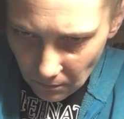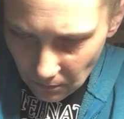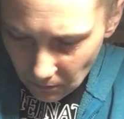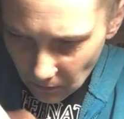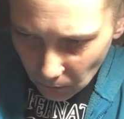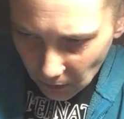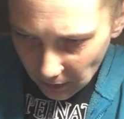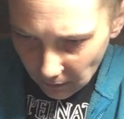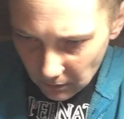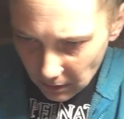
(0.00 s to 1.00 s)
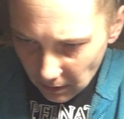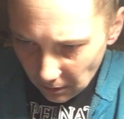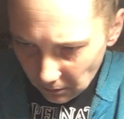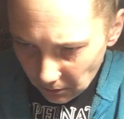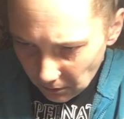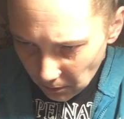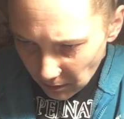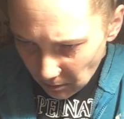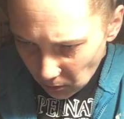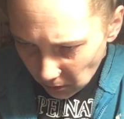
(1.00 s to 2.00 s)
And we're going to have to cut a little
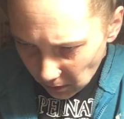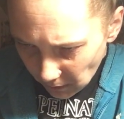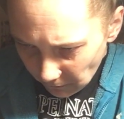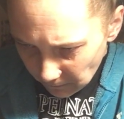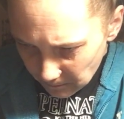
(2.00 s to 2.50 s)
bit more off.